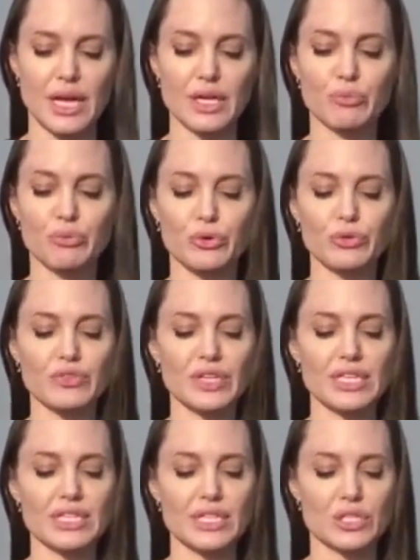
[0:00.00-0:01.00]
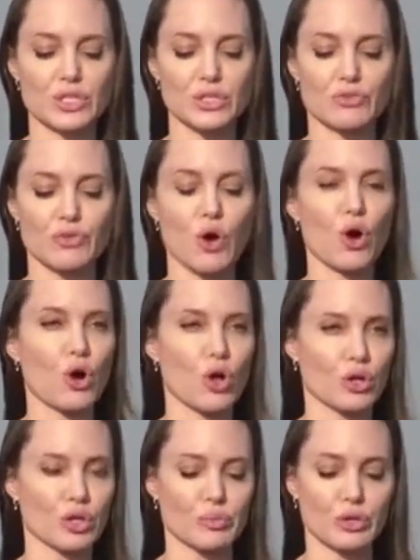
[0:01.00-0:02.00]
and improve the conditions for
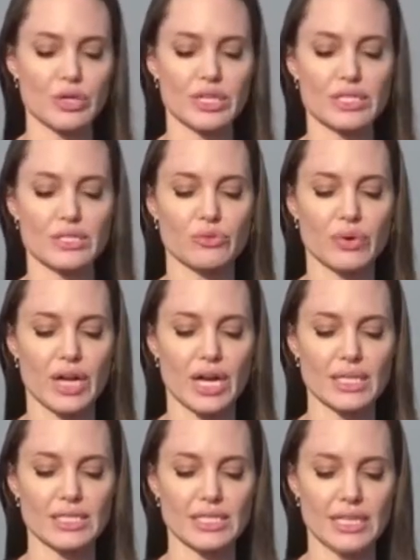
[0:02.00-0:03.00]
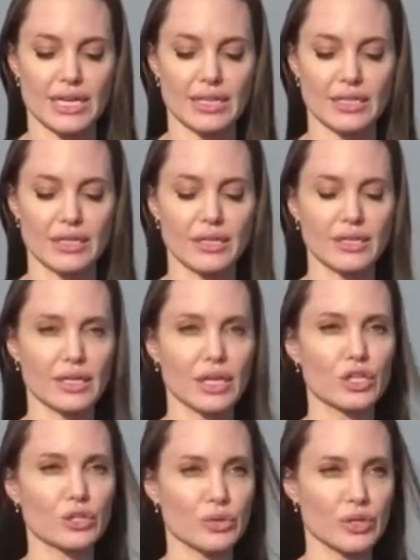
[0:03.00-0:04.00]
all communities in the Rakhine State,
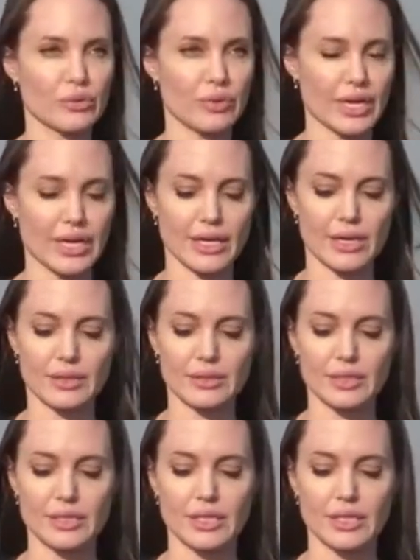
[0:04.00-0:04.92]
including the Rohingya,